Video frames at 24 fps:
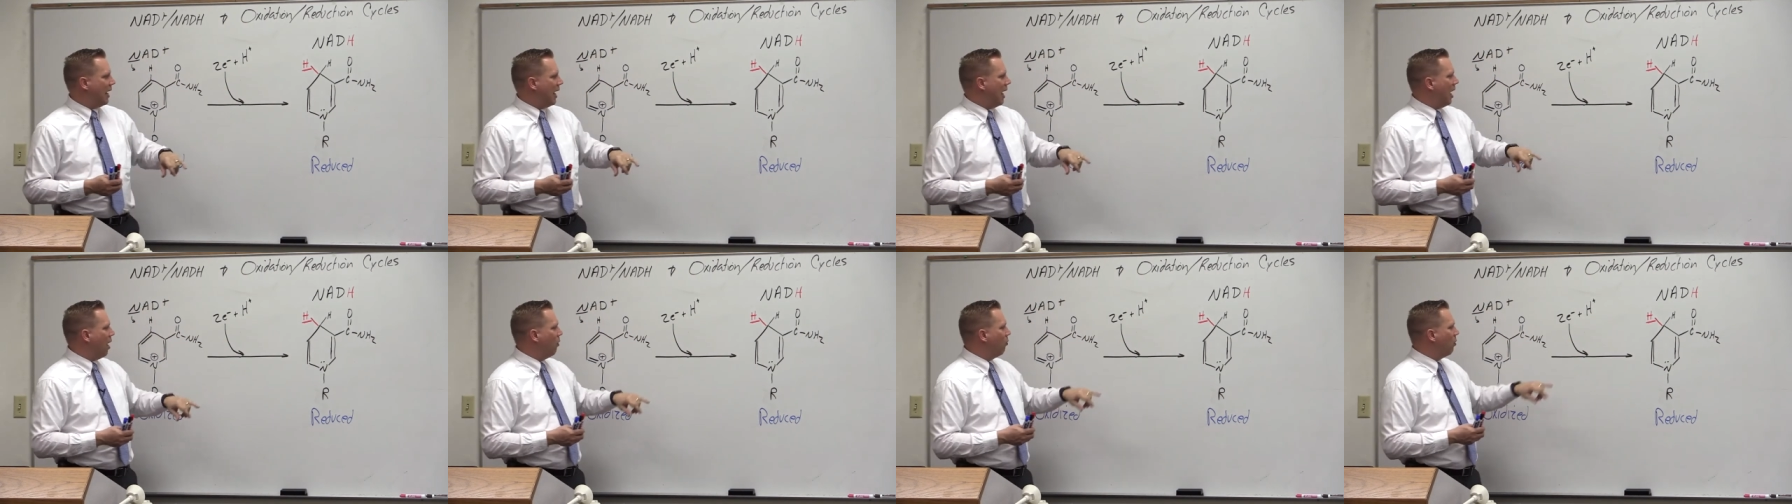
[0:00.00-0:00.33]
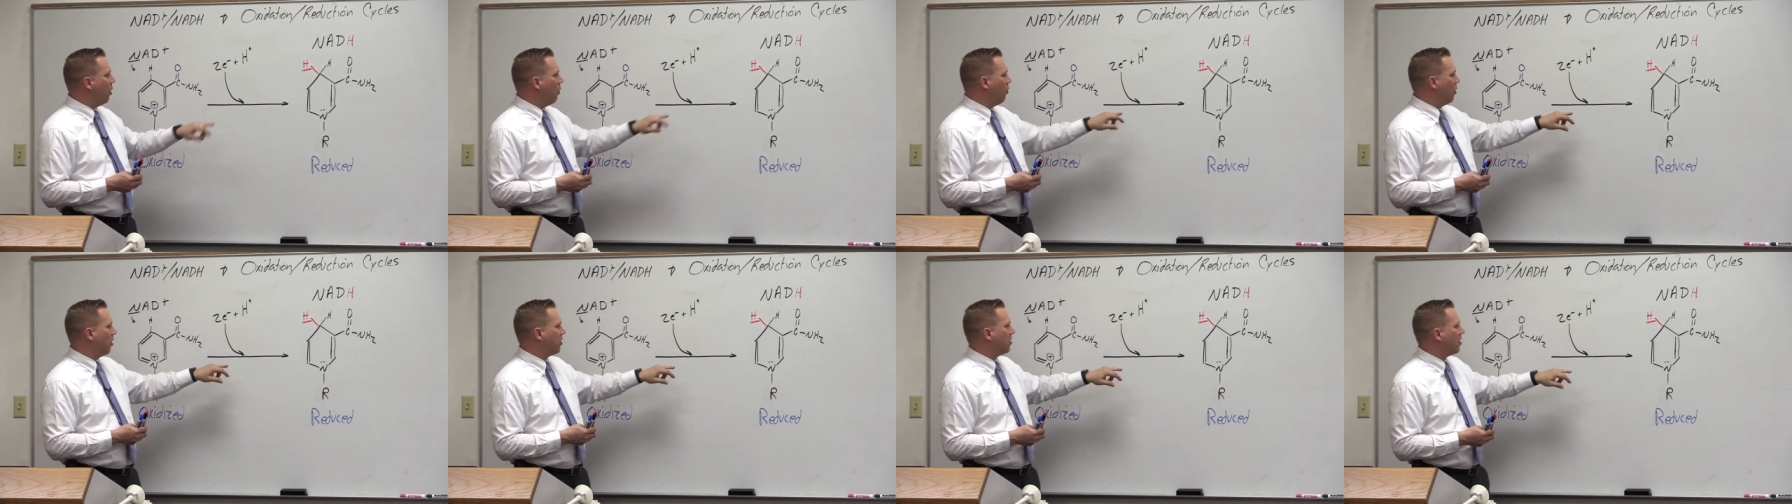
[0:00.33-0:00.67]
And
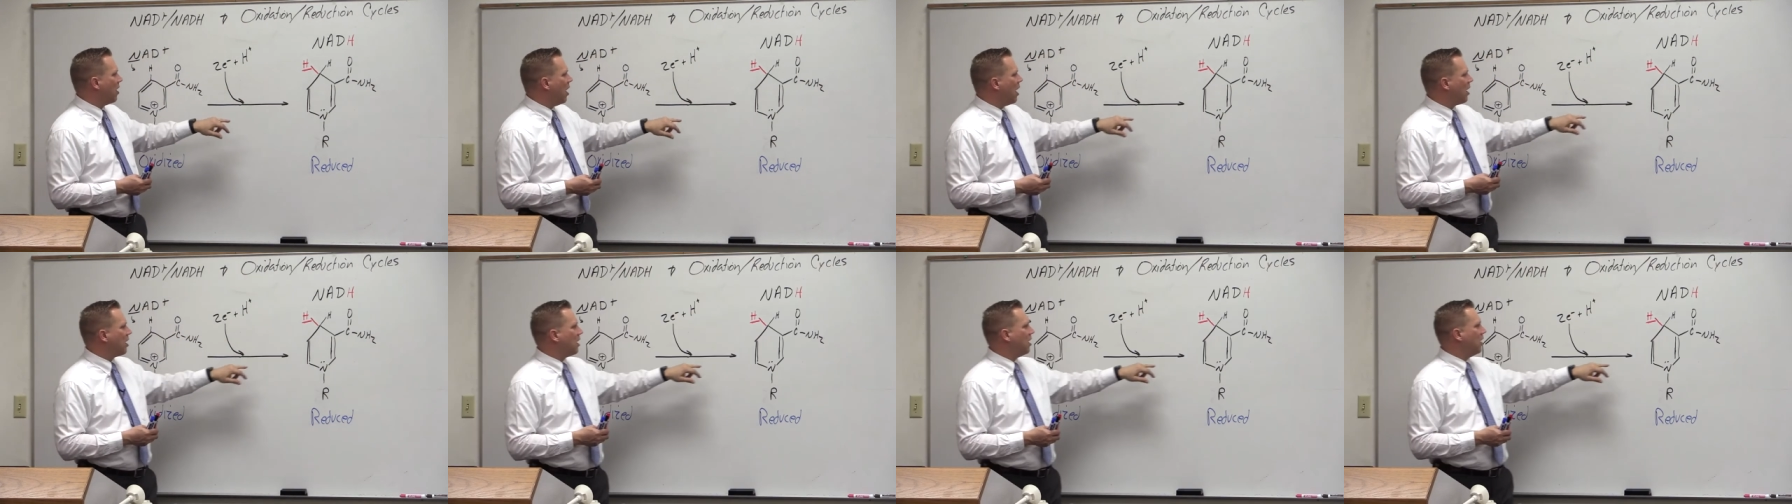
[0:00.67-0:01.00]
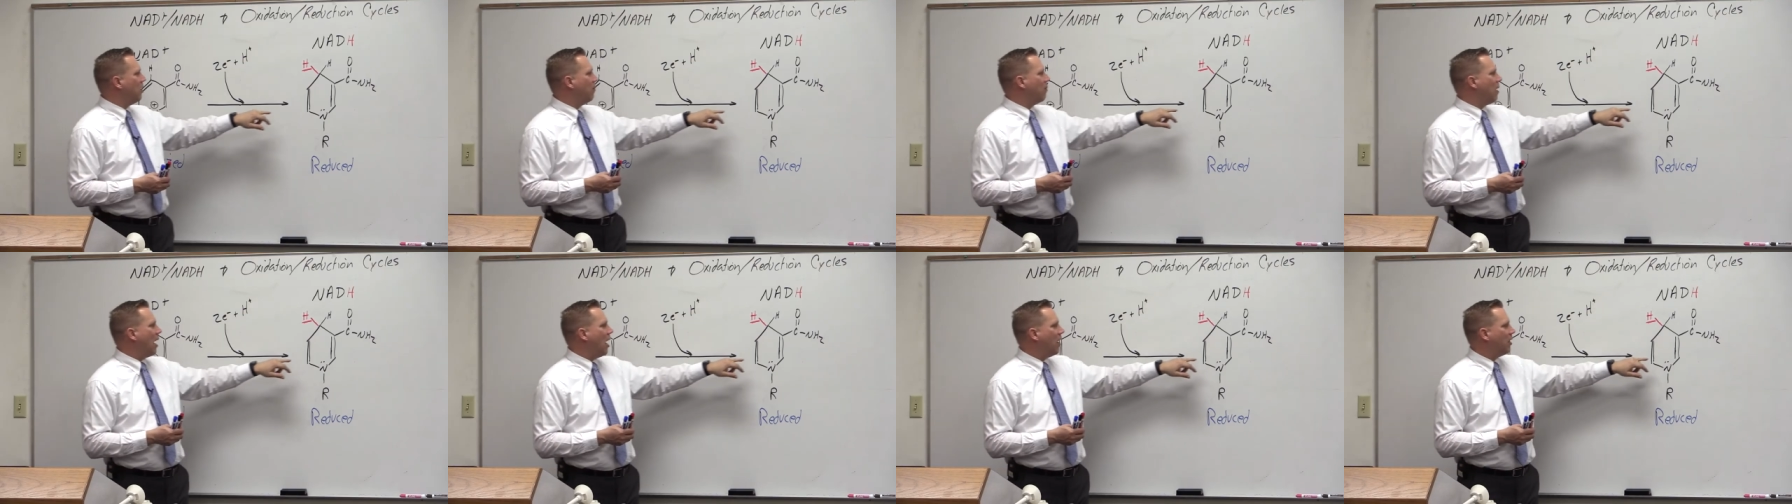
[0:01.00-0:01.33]
what we're talking
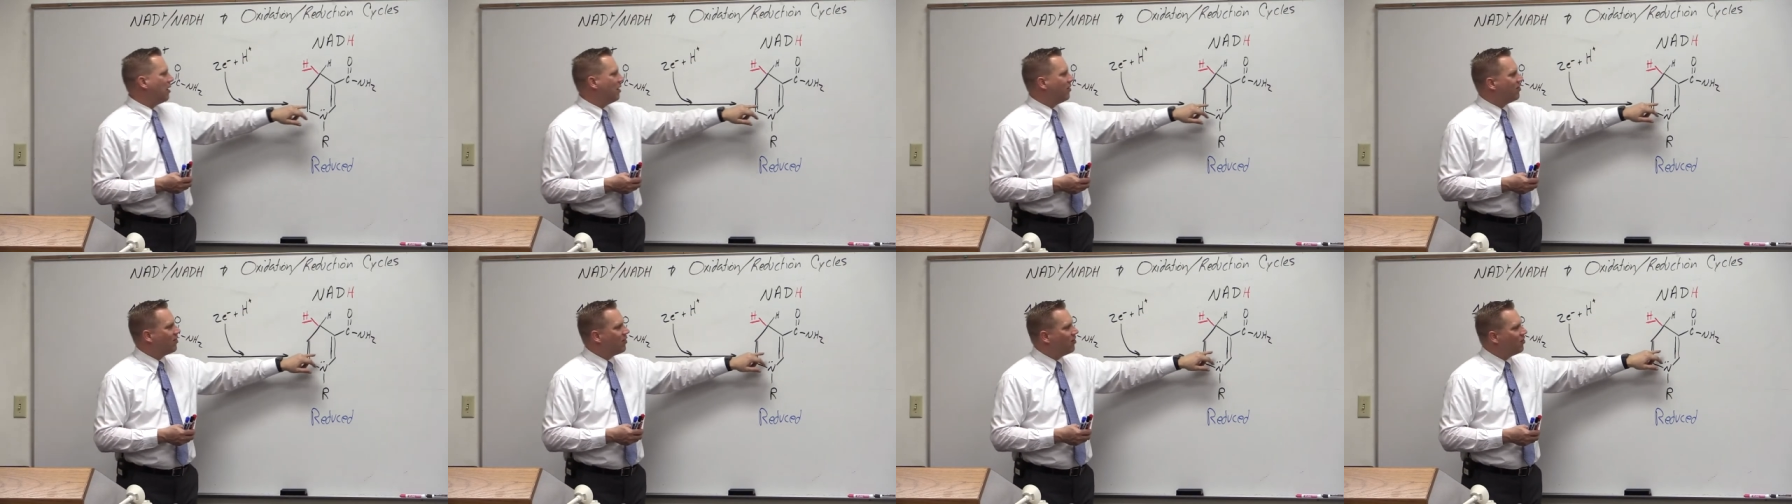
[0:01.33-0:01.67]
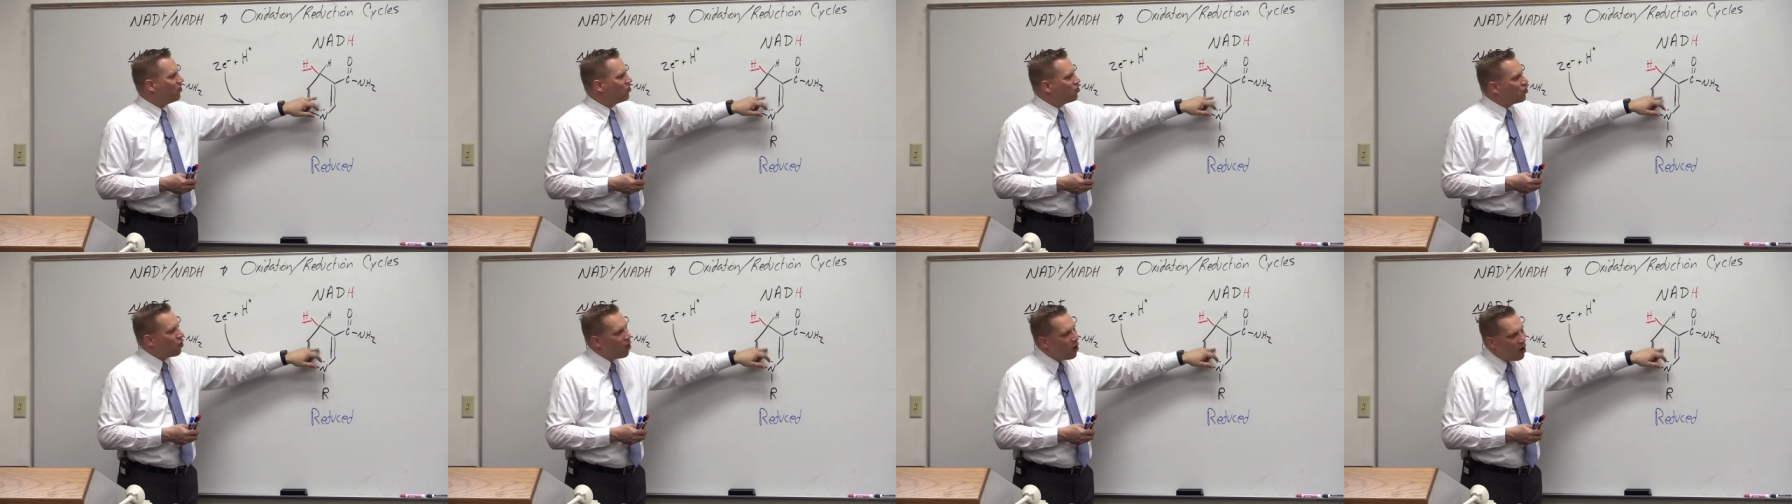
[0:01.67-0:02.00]
about is
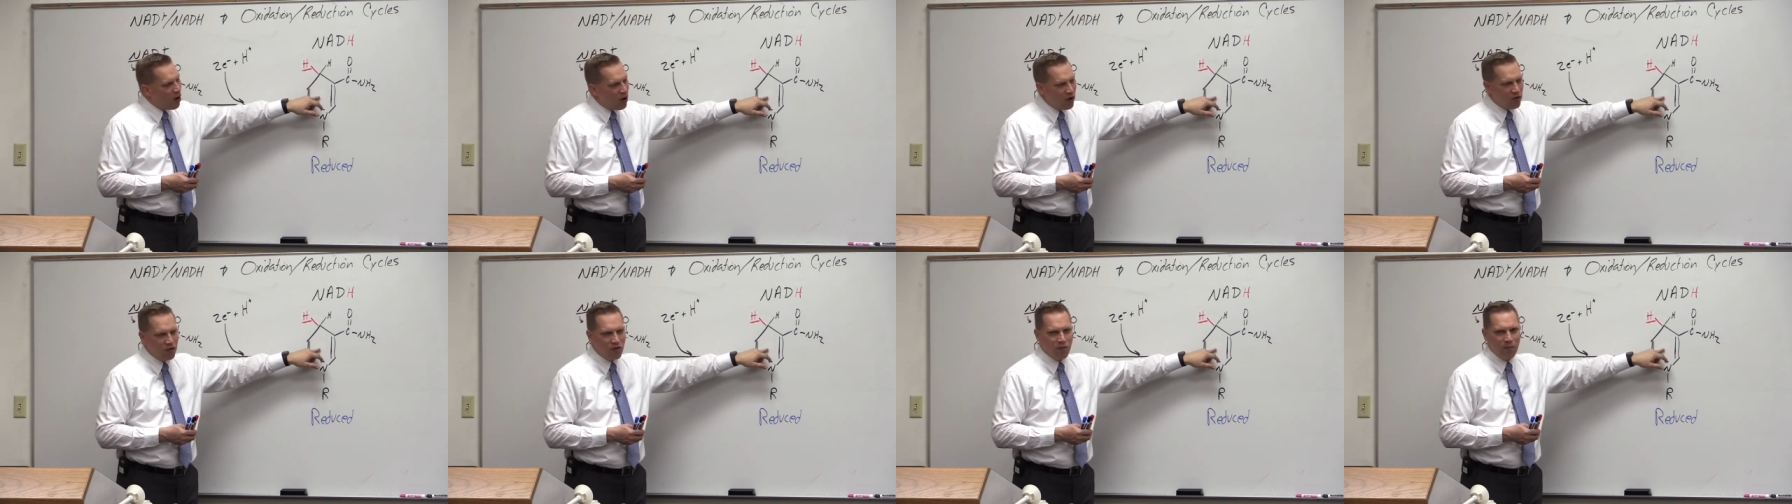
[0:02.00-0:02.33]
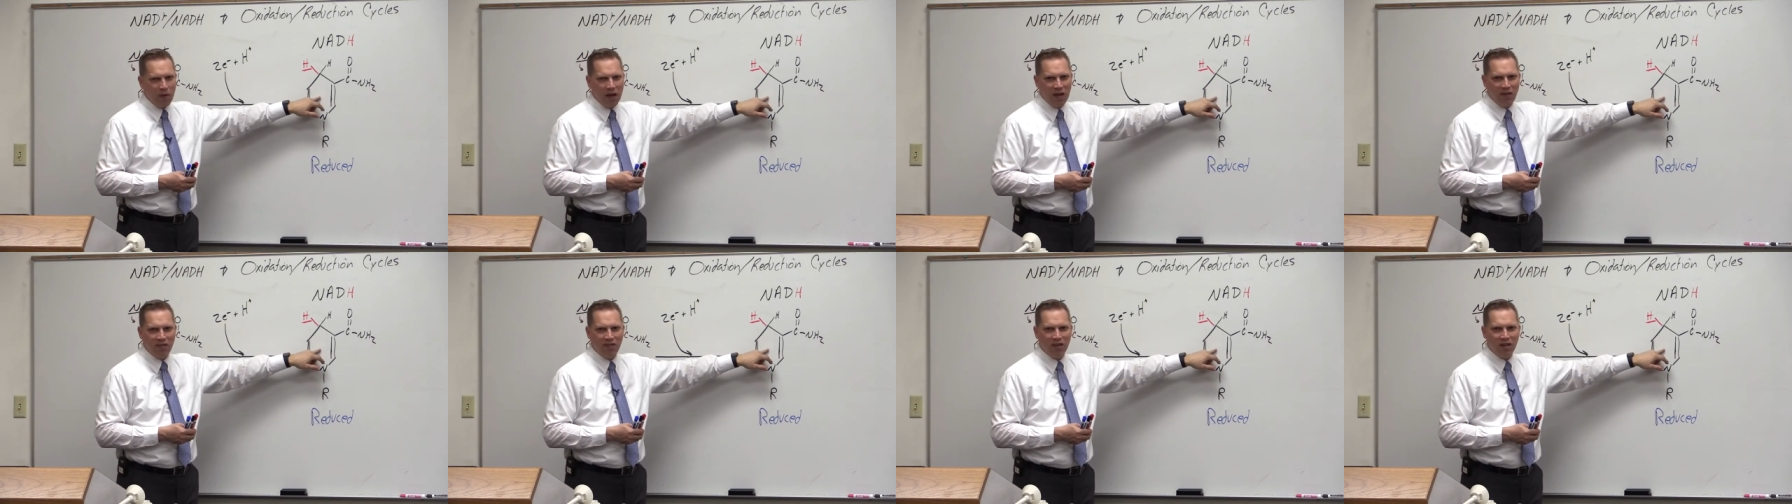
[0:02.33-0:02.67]
charge
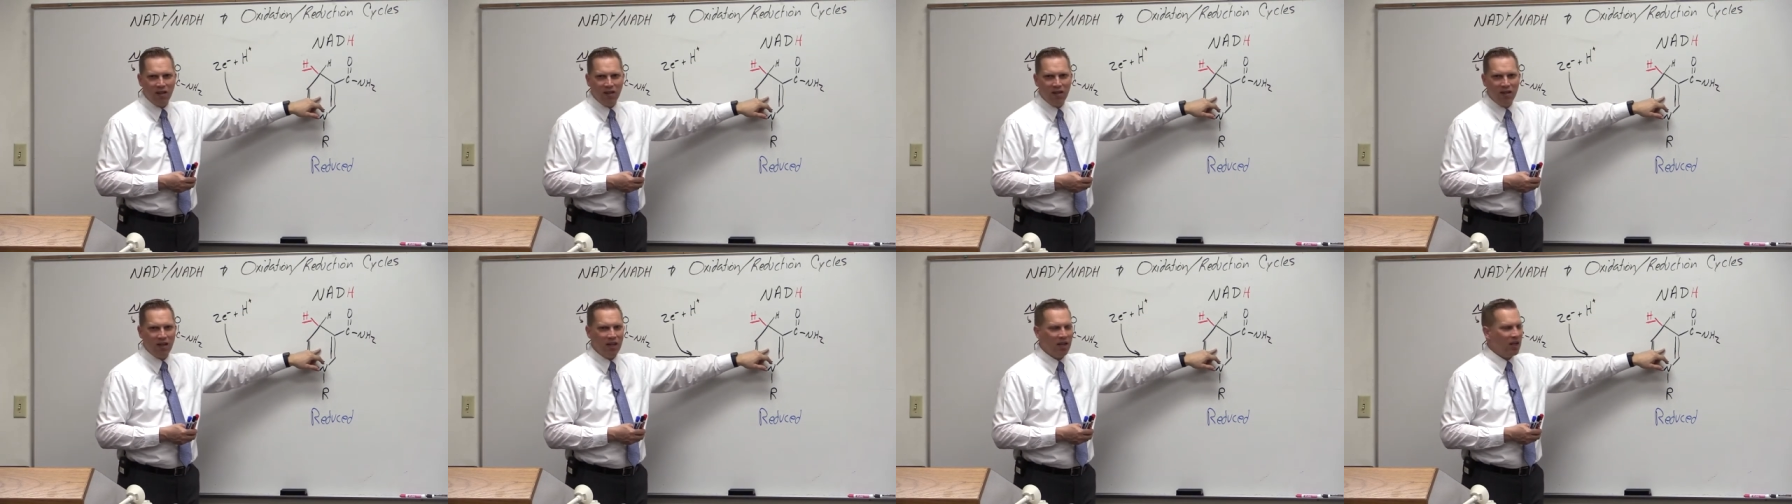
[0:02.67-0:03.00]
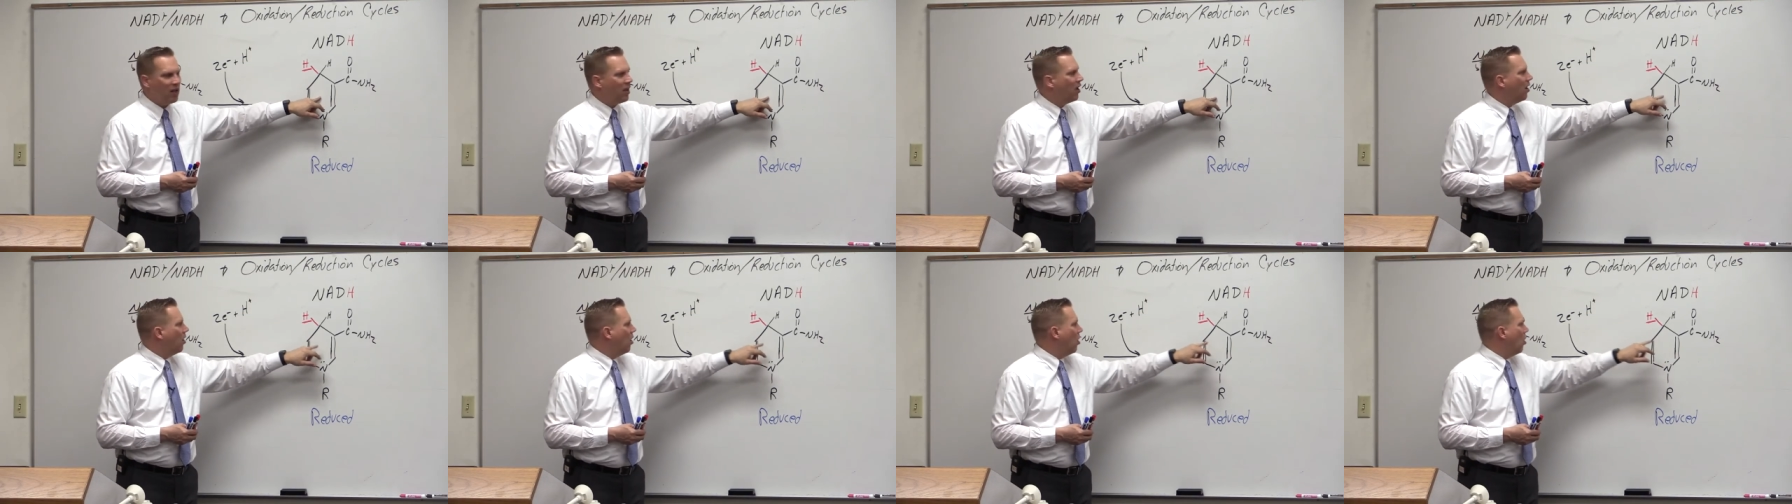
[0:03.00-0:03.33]

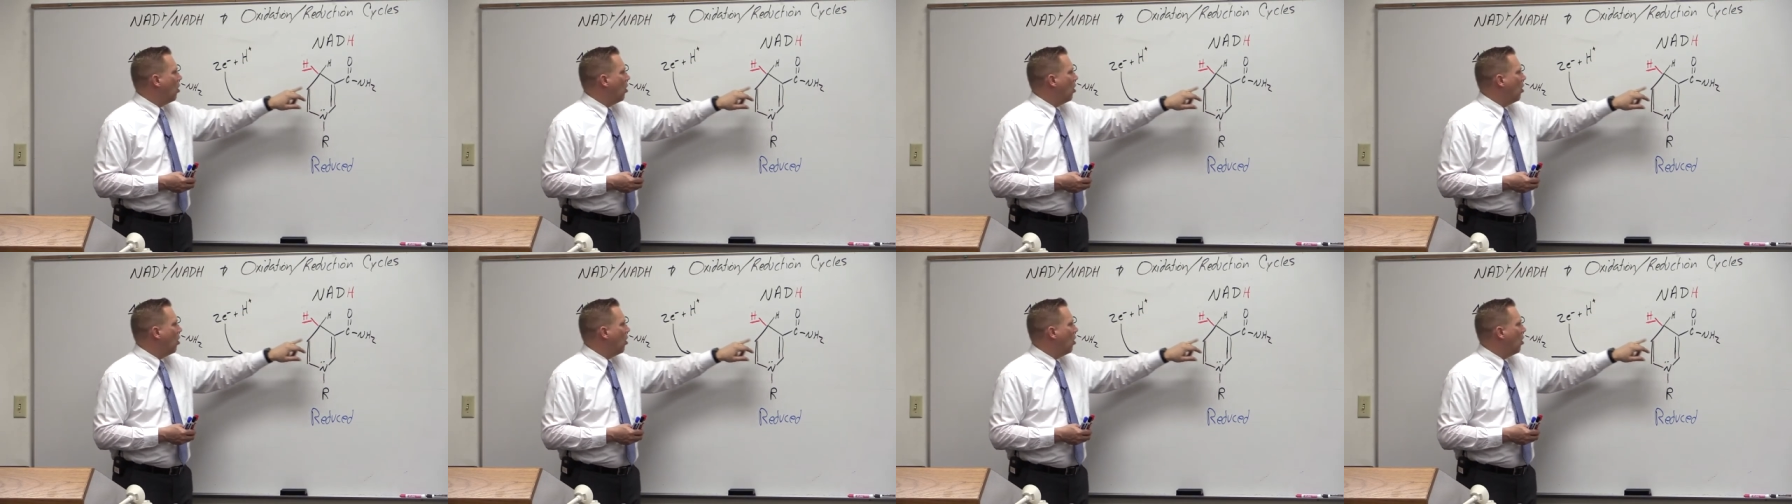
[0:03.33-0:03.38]
basically.